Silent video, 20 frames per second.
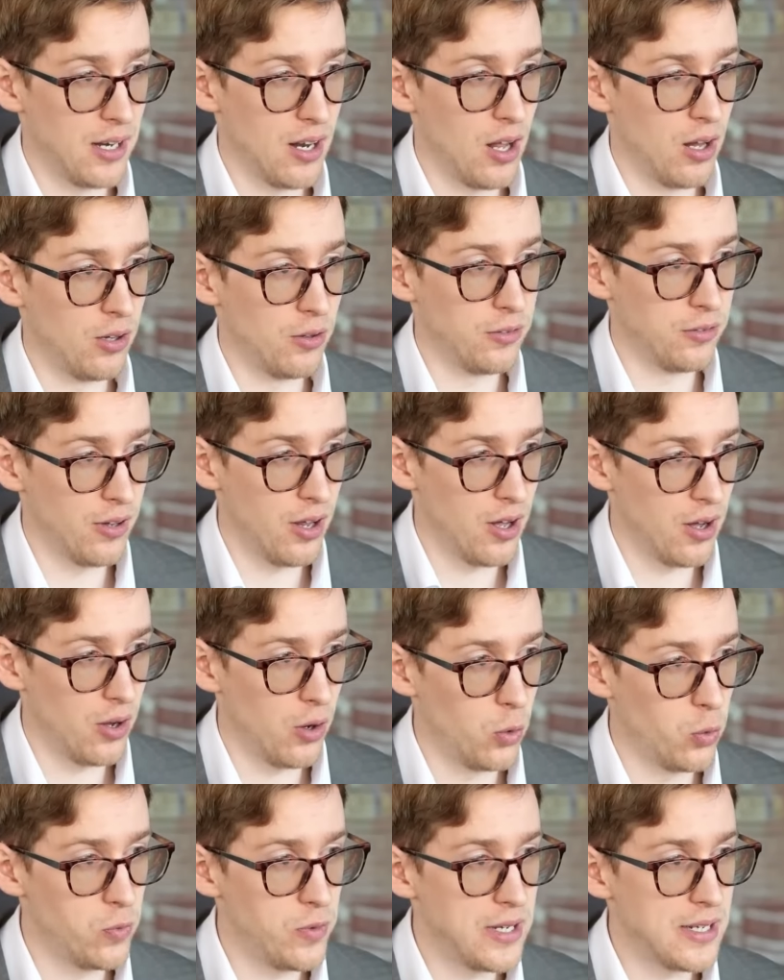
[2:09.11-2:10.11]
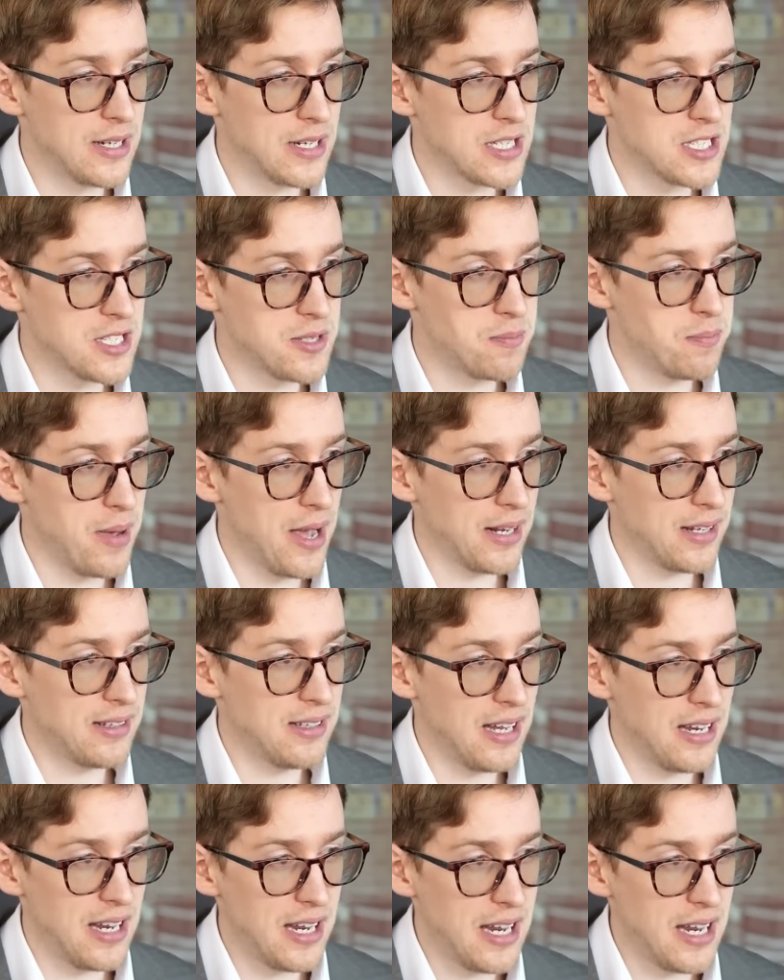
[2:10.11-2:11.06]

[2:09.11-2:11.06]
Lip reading: although we'd expect the